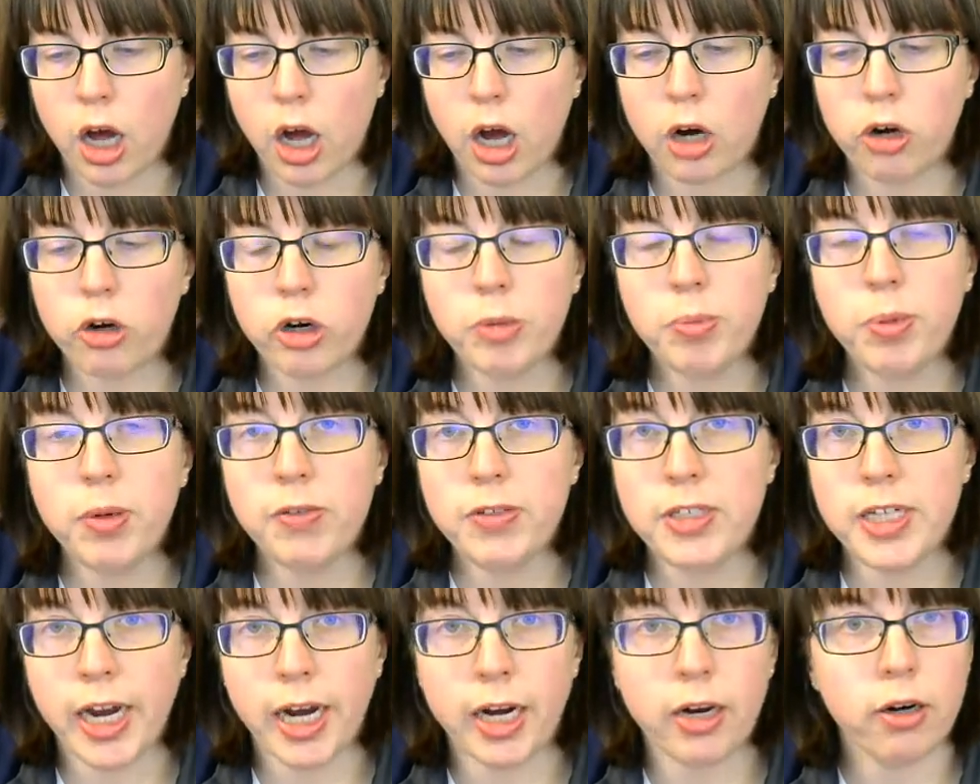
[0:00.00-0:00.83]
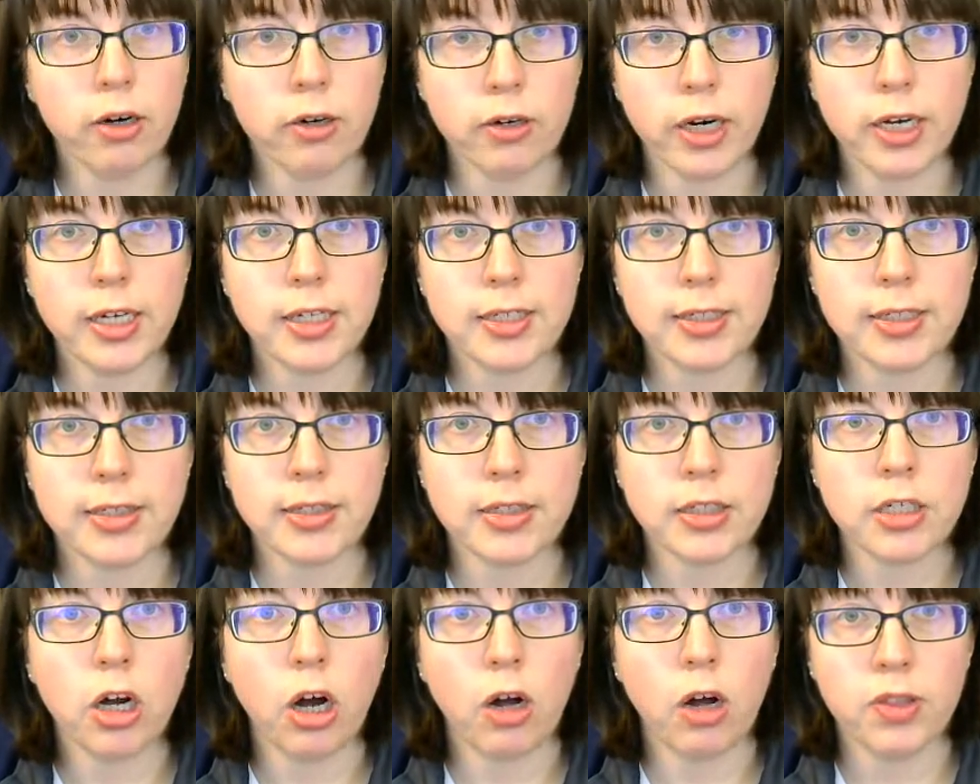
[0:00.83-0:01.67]
A group of
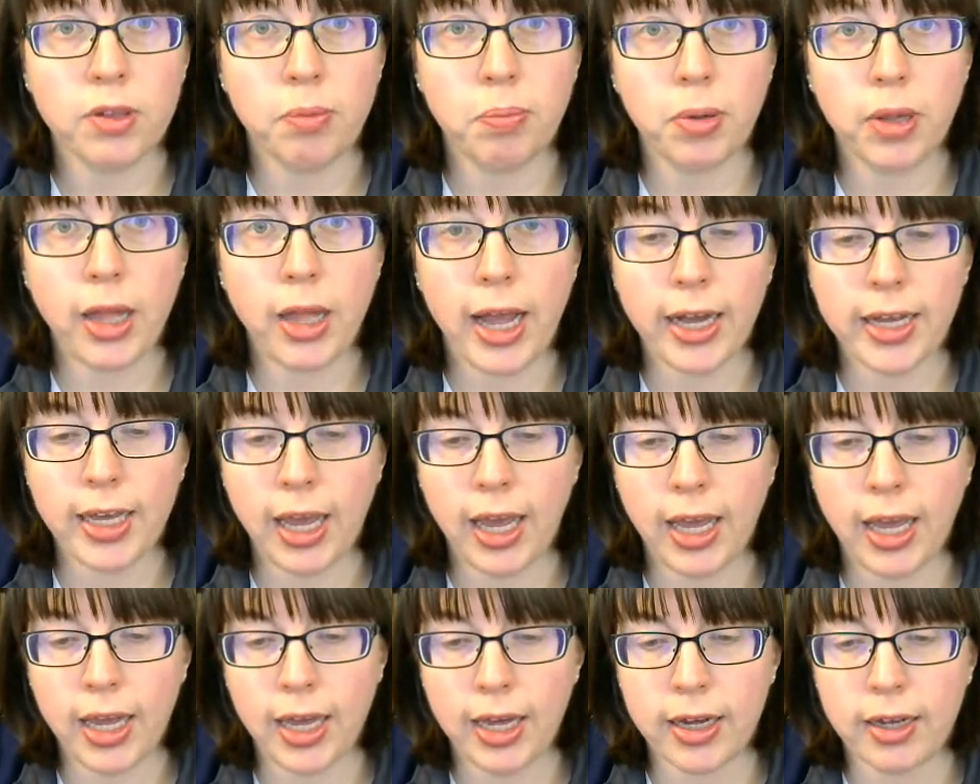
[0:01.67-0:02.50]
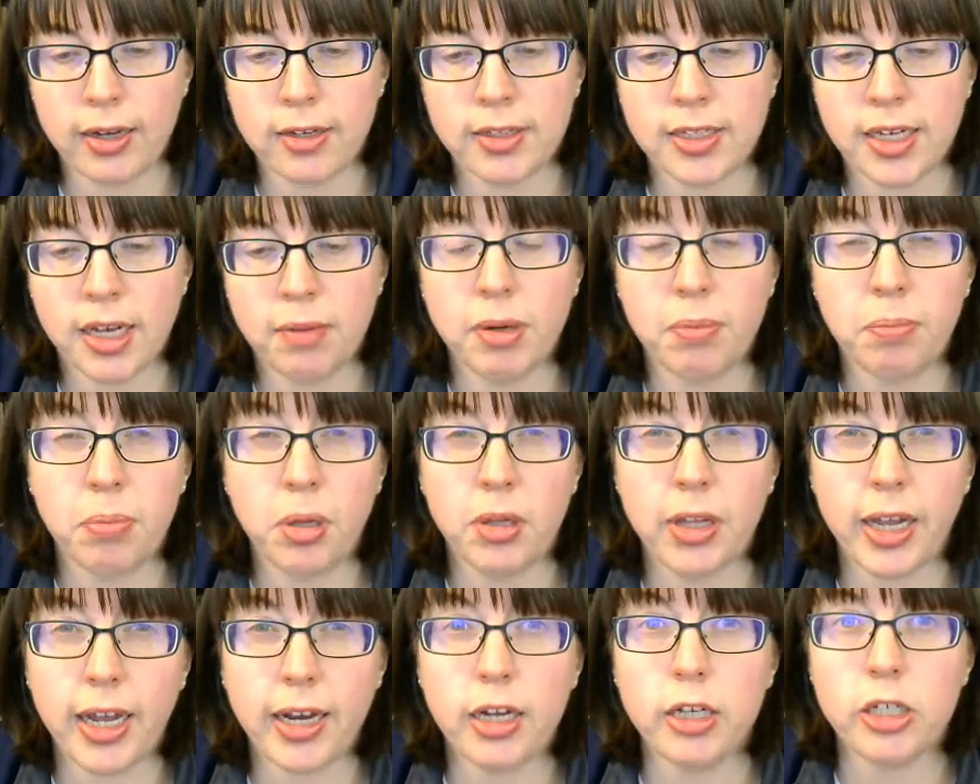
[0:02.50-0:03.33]
terrorists called the Black Hand had been
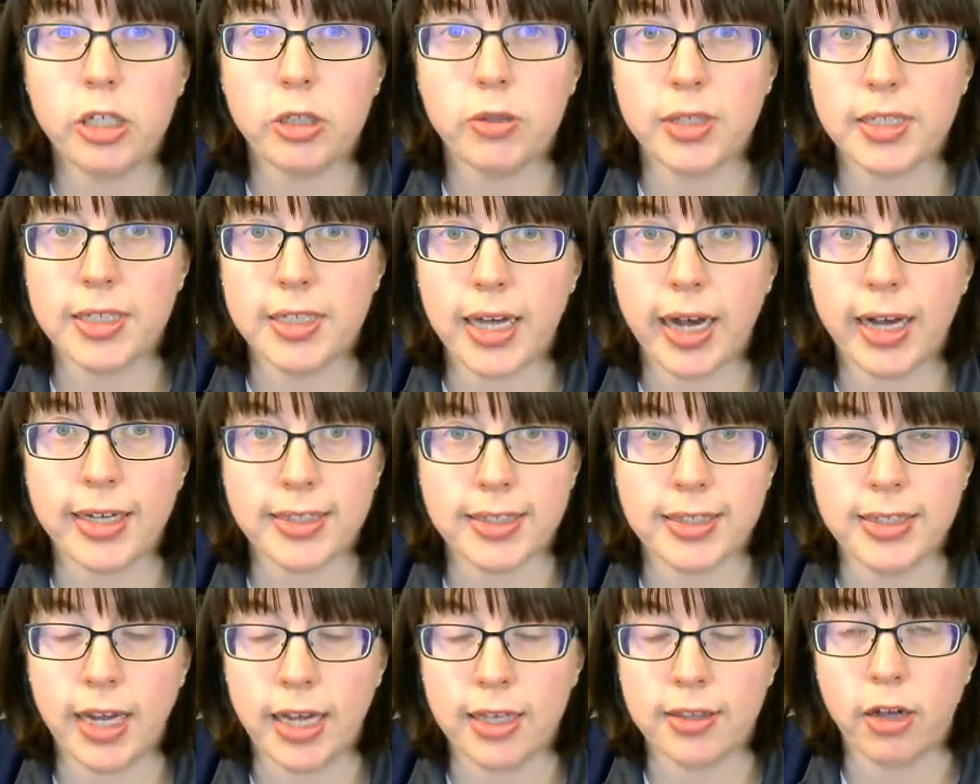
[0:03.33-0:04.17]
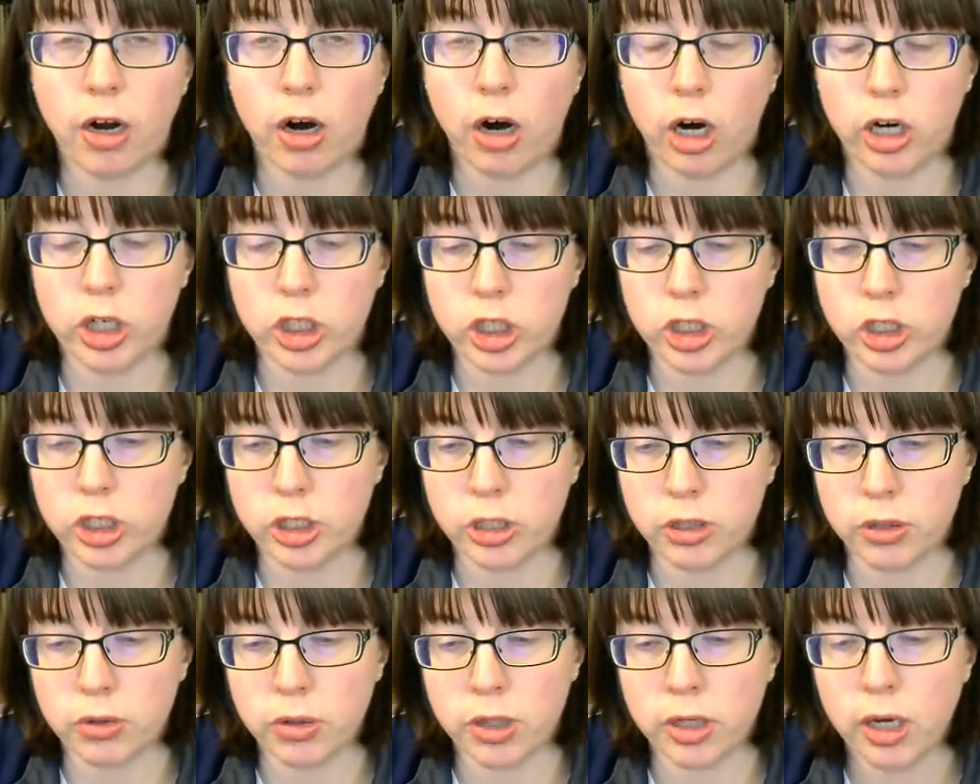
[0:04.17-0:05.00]
planning to assassinate the
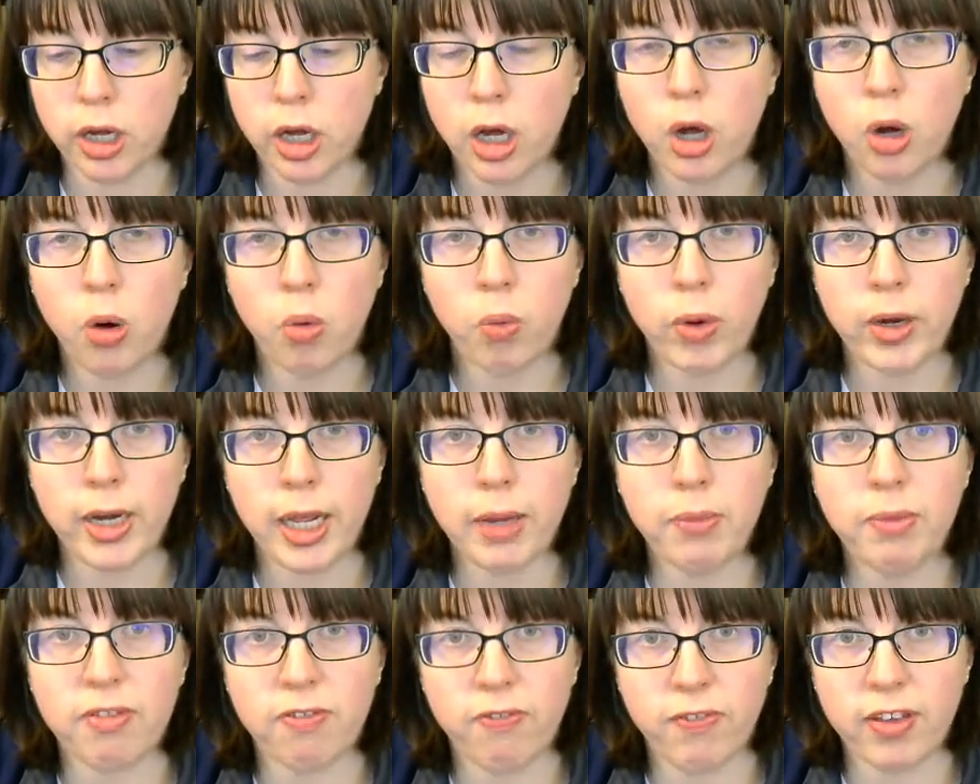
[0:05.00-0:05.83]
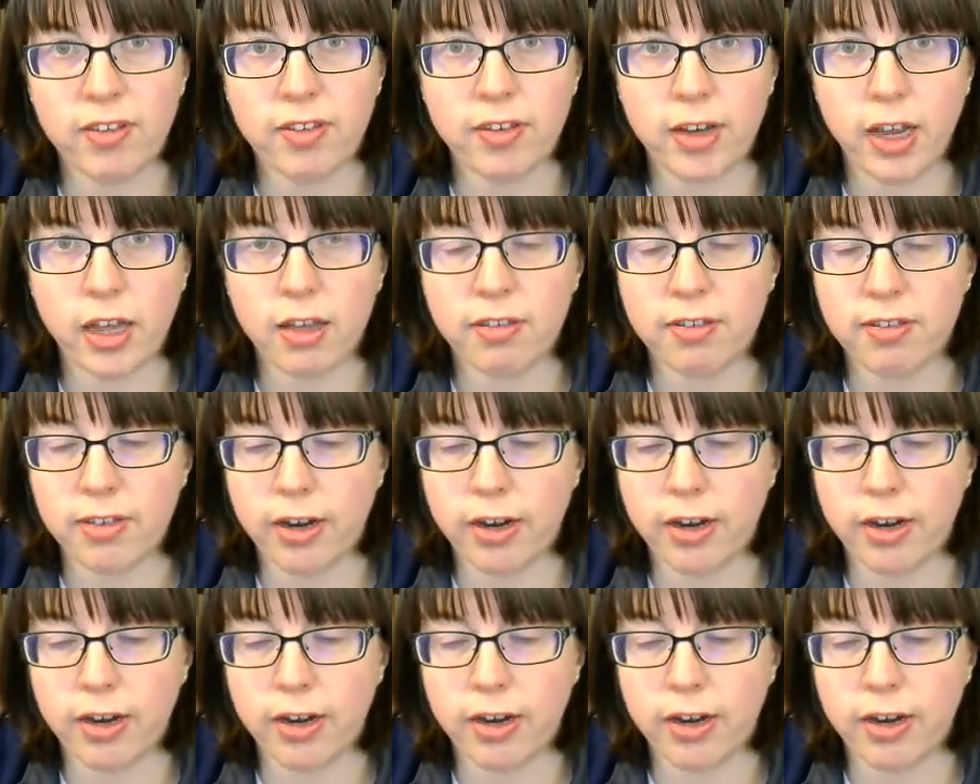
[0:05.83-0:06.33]
Archduke when he was visiting